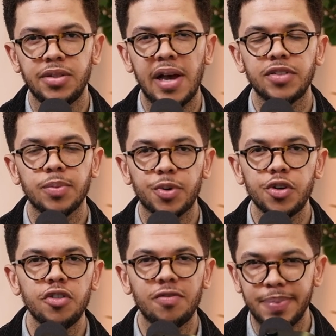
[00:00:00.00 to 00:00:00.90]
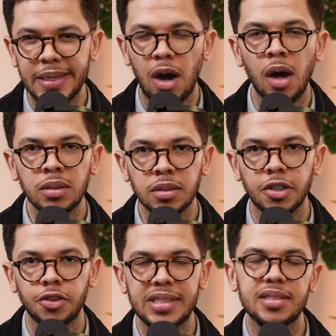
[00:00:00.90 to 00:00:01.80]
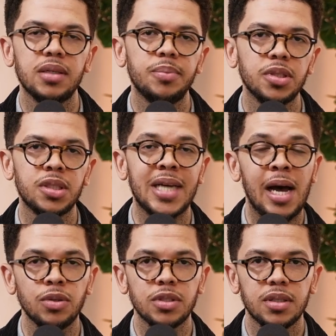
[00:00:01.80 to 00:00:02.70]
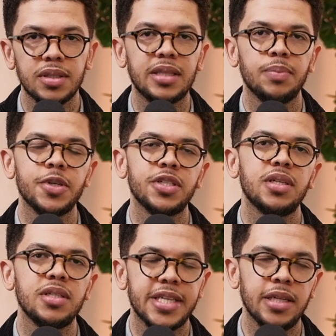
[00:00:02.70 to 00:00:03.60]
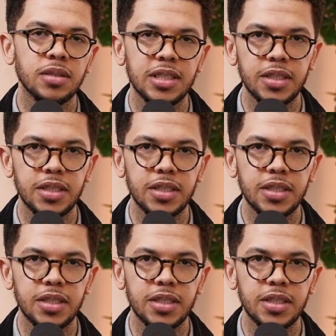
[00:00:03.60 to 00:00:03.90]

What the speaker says: You have to prove beyond a reasonable doubt that the person is guilty.